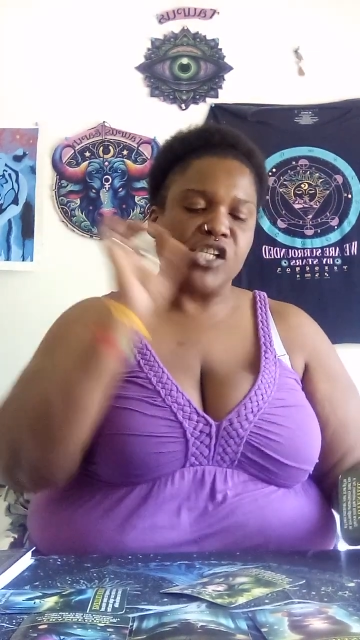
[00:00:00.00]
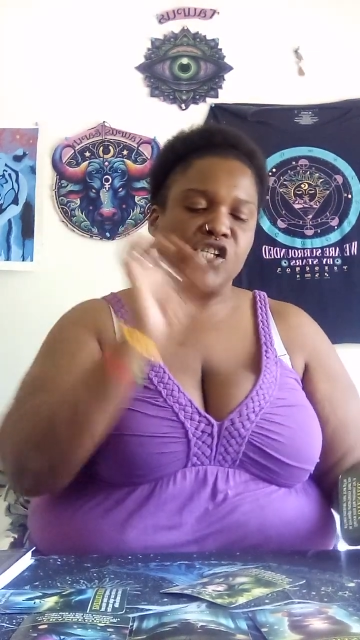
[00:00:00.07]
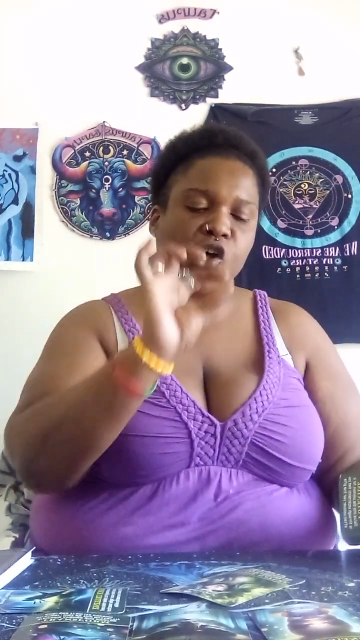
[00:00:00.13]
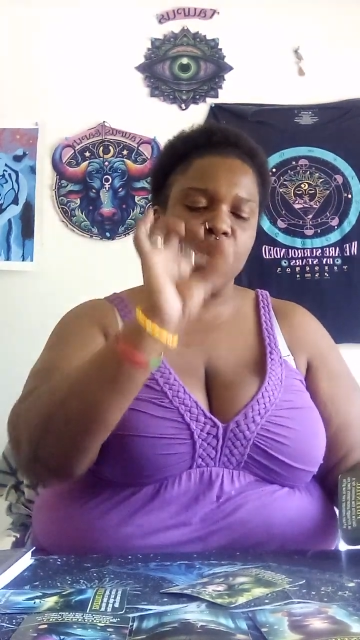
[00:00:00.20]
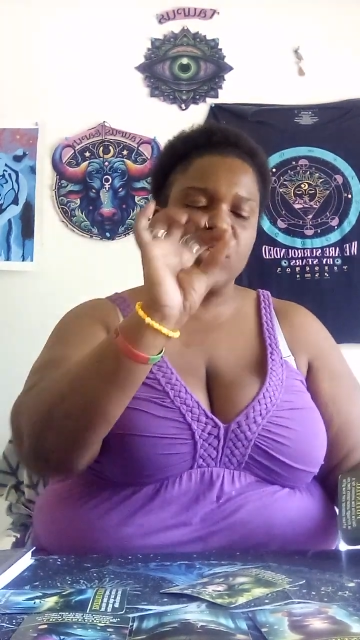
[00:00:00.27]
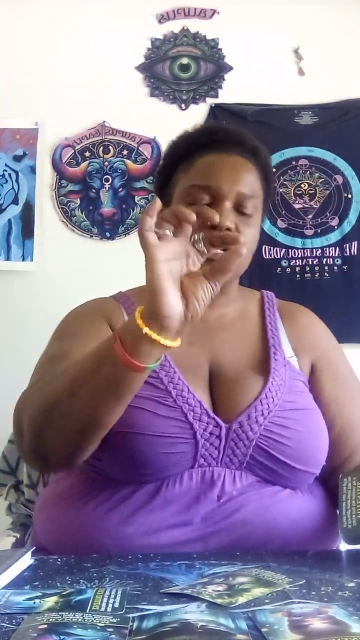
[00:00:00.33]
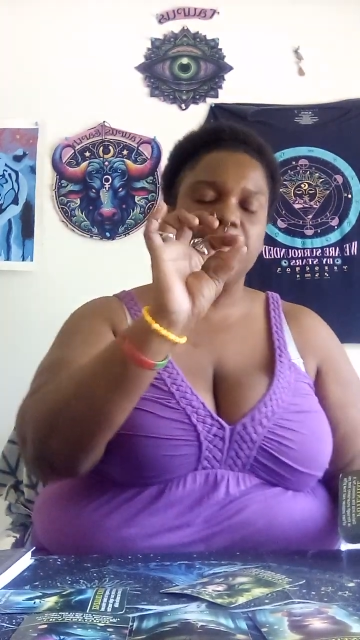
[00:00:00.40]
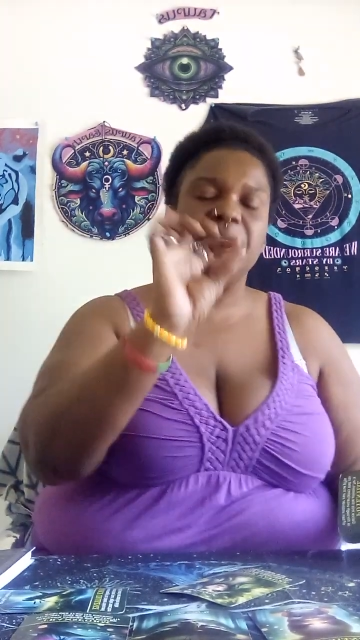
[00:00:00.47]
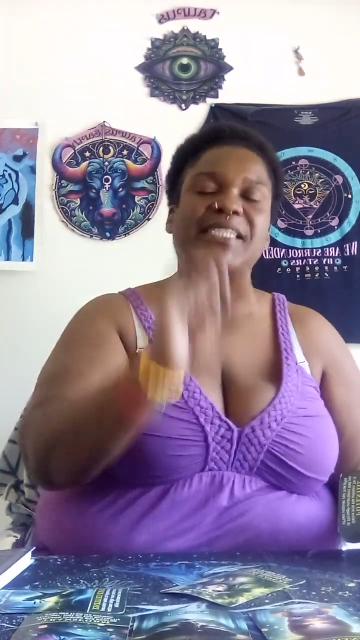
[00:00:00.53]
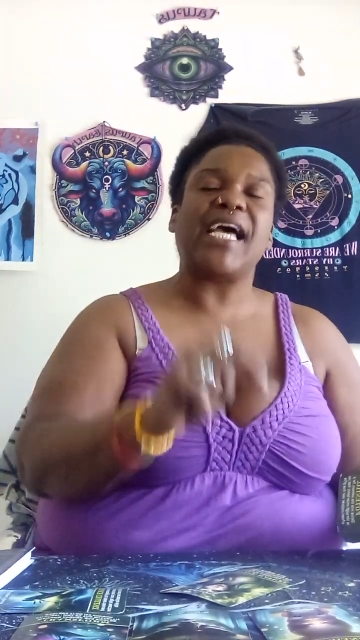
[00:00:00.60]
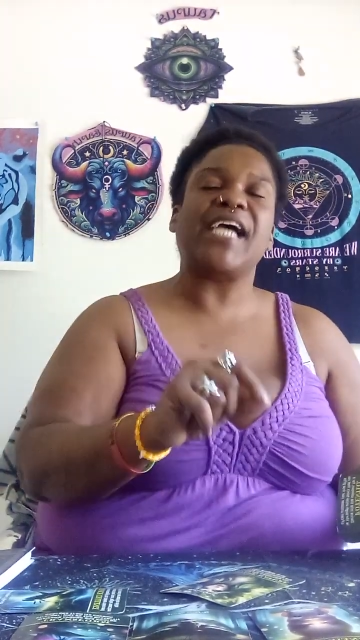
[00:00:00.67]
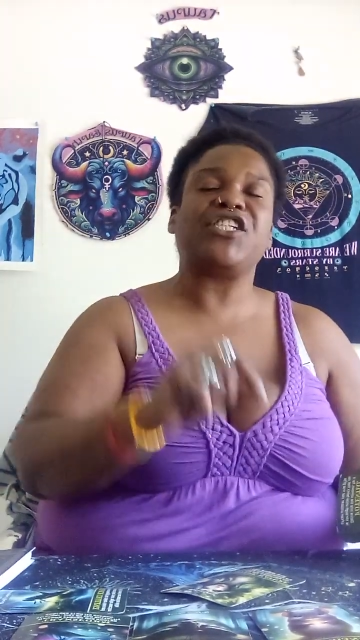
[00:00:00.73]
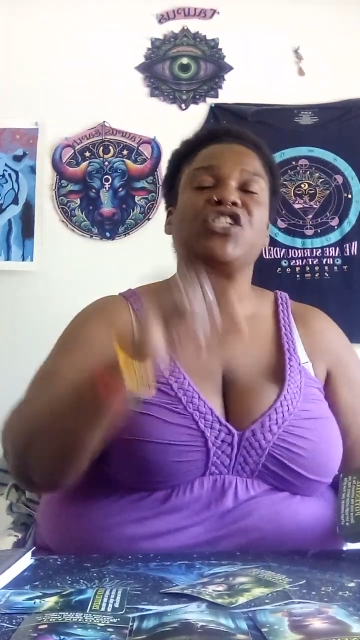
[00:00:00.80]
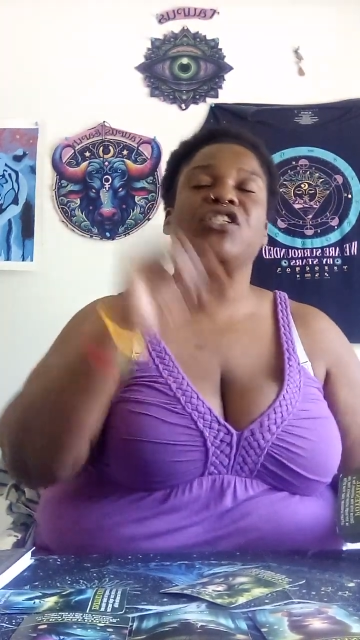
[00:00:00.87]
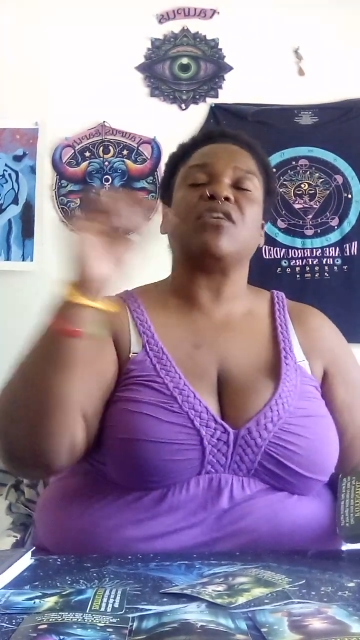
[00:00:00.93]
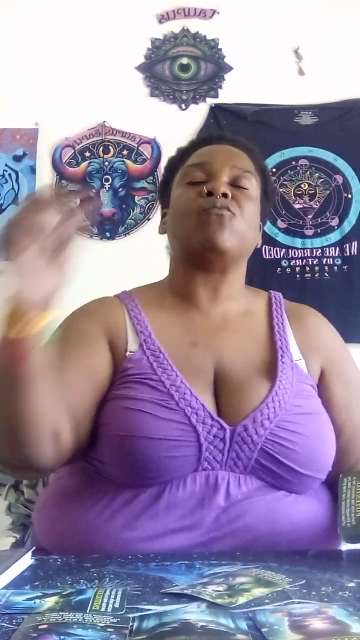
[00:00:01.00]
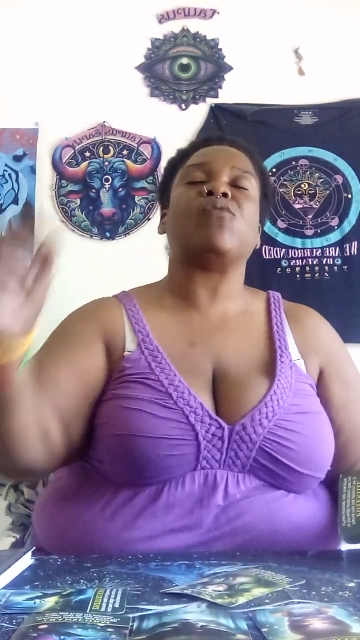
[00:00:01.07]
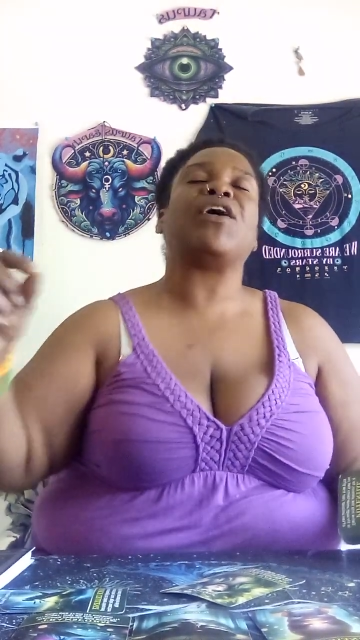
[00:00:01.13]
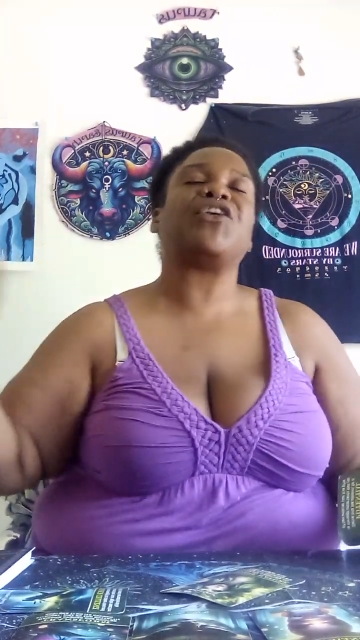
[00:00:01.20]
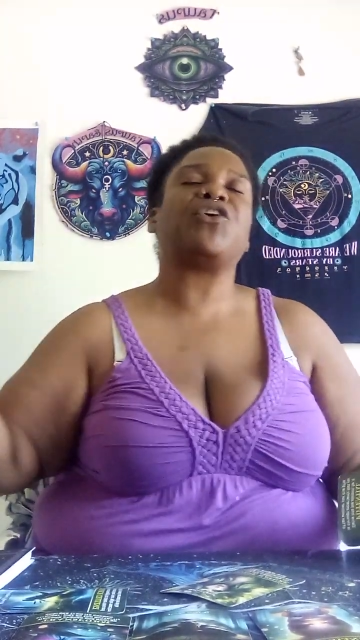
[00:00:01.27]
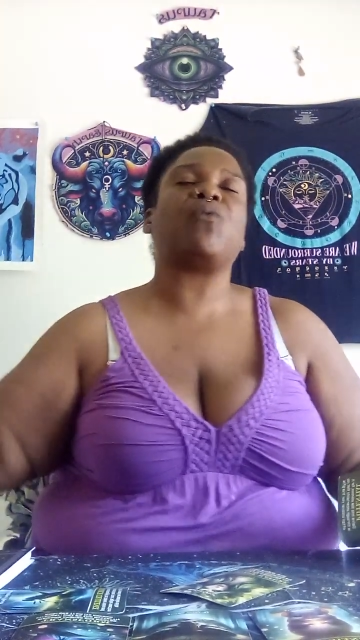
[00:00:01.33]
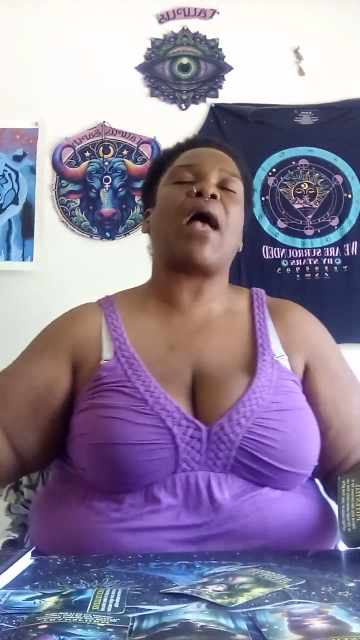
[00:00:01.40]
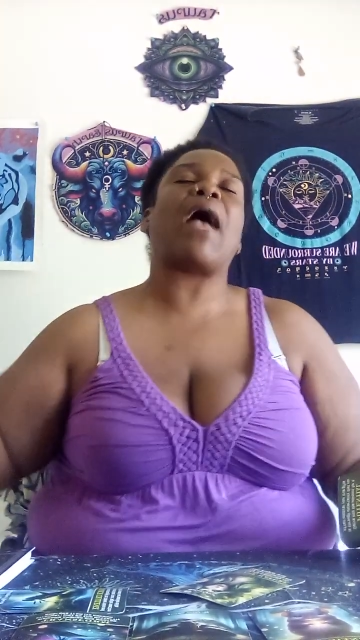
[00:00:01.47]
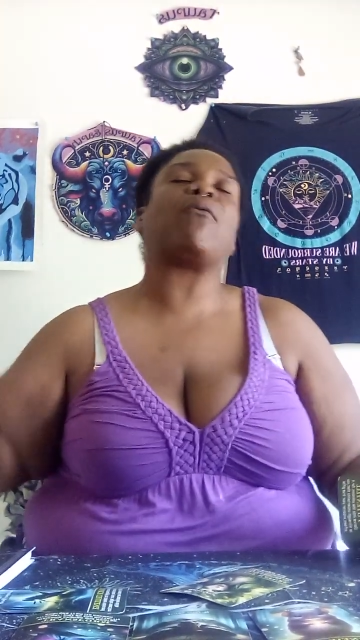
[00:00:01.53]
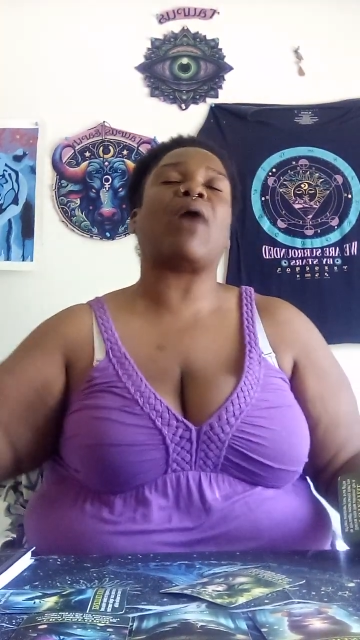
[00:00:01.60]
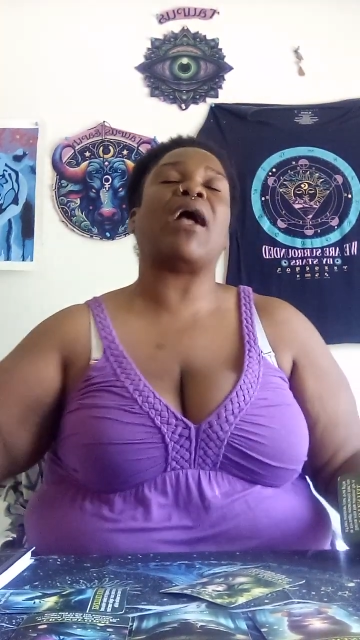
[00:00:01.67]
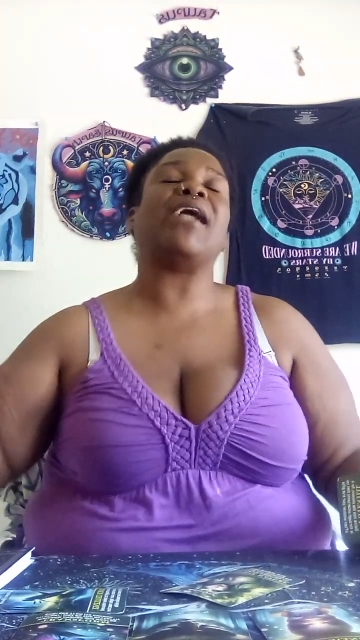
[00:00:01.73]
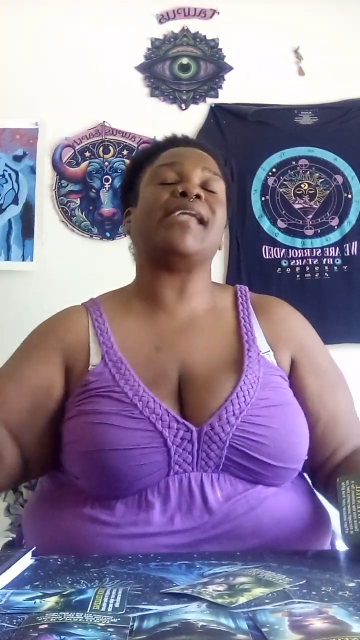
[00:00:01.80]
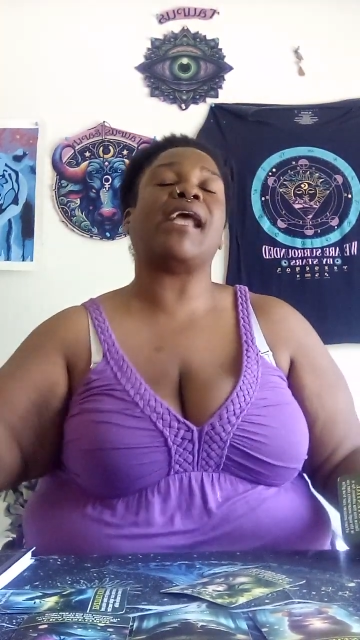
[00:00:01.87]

your limitations of where you're at right